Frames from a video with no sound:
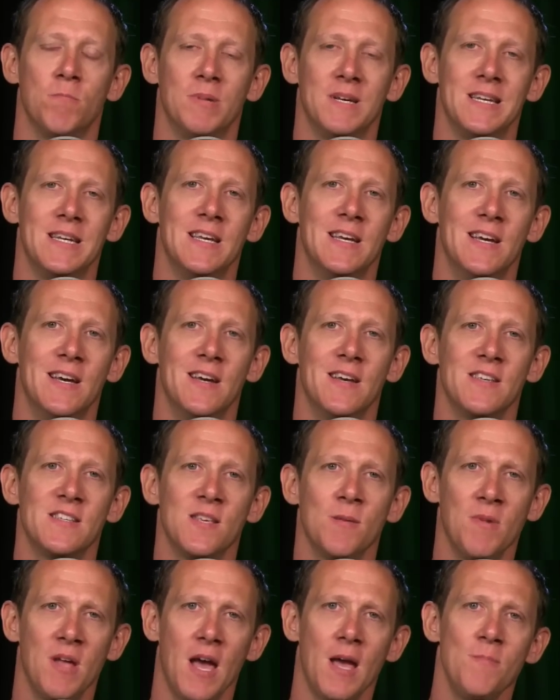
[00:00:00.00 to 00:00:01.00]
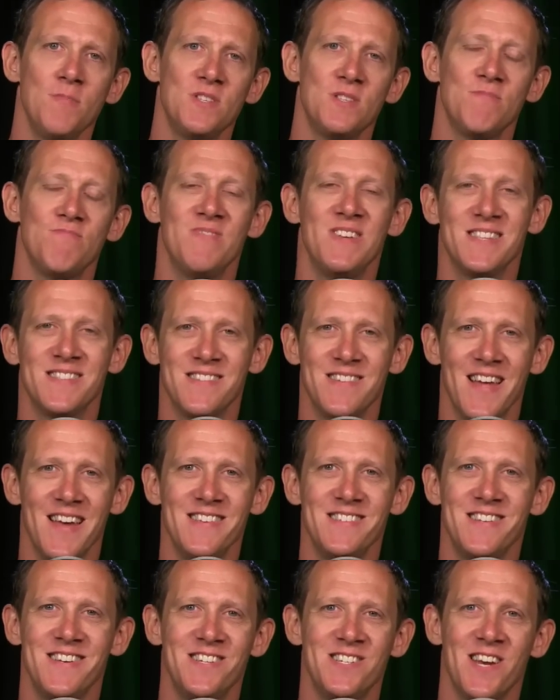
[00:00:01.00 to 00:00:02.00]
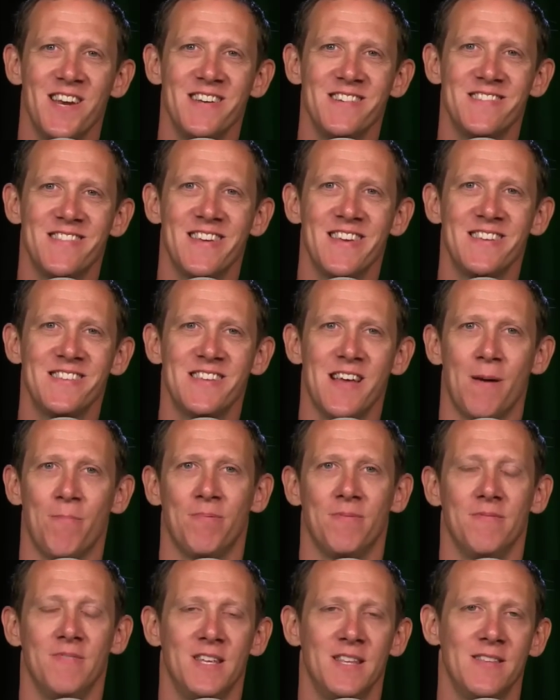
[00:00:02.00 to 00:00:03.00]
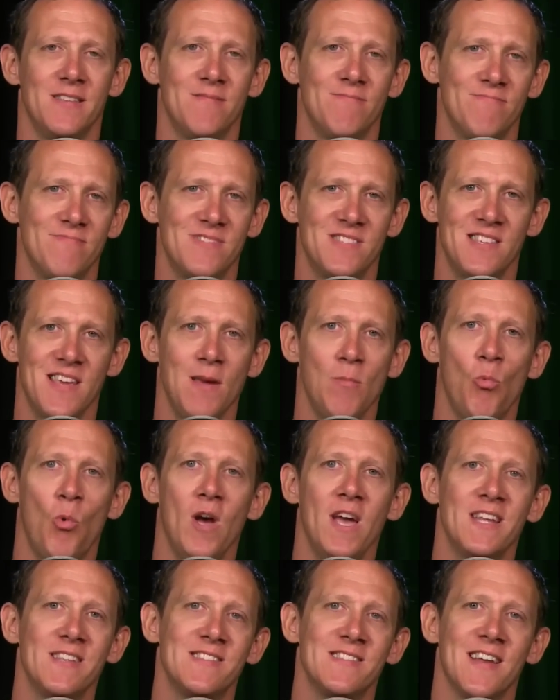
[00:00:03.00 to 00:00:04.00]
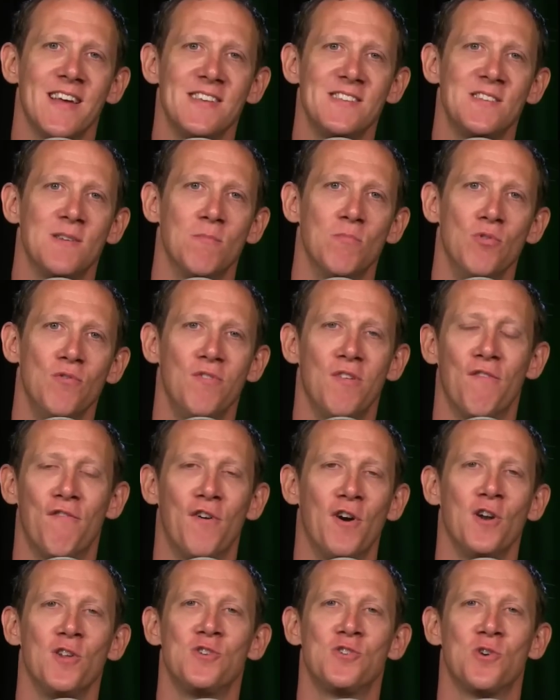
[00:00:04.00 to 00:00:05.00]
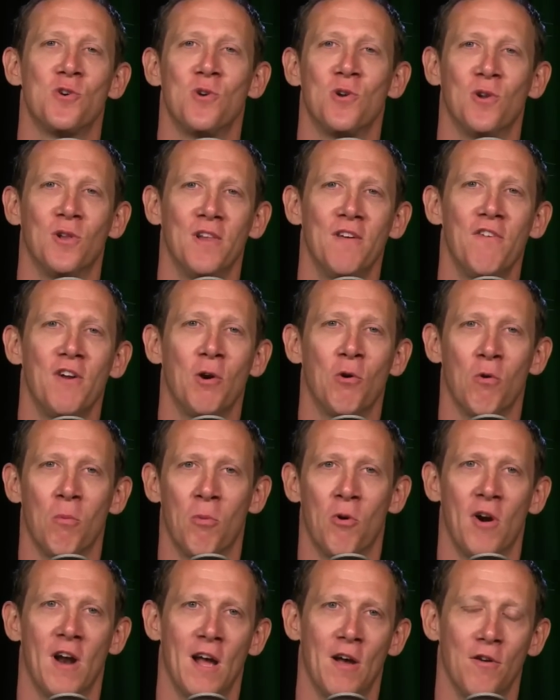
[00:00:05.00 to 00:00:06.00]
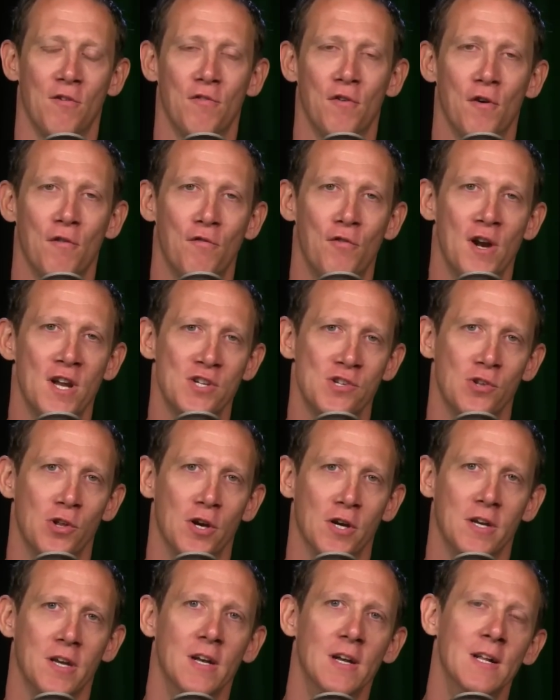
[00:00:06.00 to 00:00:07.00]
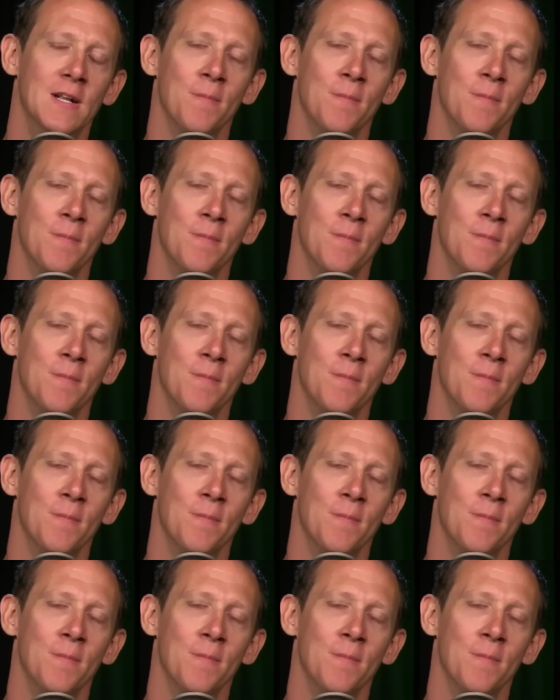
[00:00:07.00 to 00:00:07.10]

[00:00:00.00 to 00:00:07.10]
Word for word: But sometimes it's nice to change things up in the same way it's nice to move the furniture in your living room around for a fresh look.